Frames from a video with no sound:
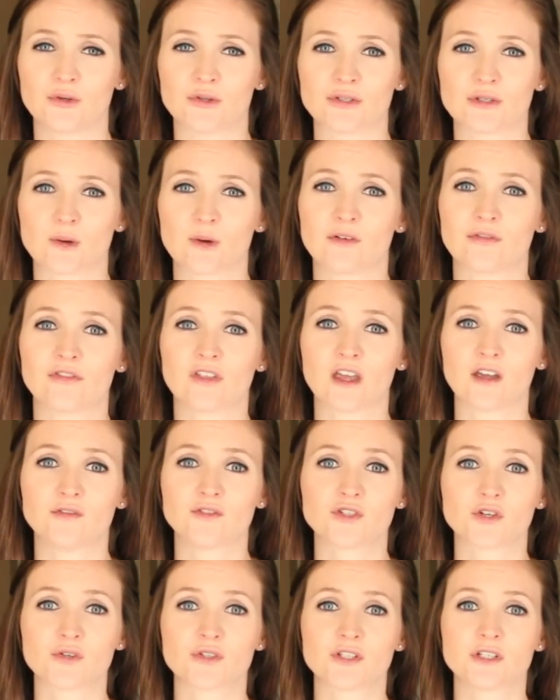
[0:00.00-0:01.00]
So if they've
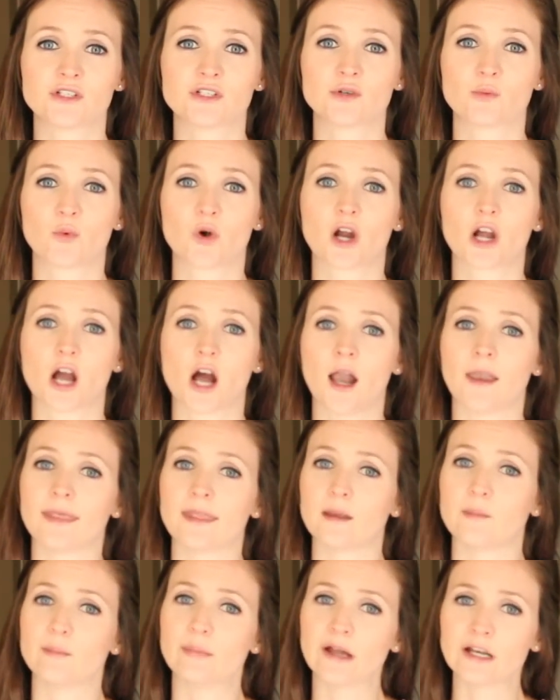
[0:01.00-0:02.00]
chosen to work on
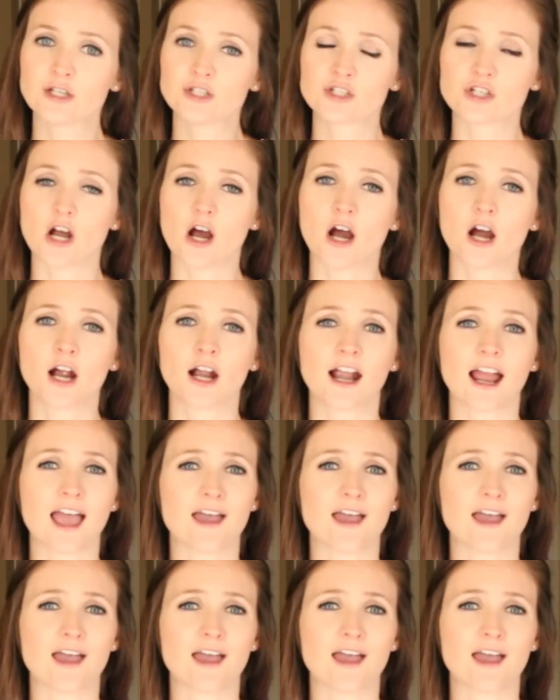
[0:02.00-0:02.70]
the bunched R,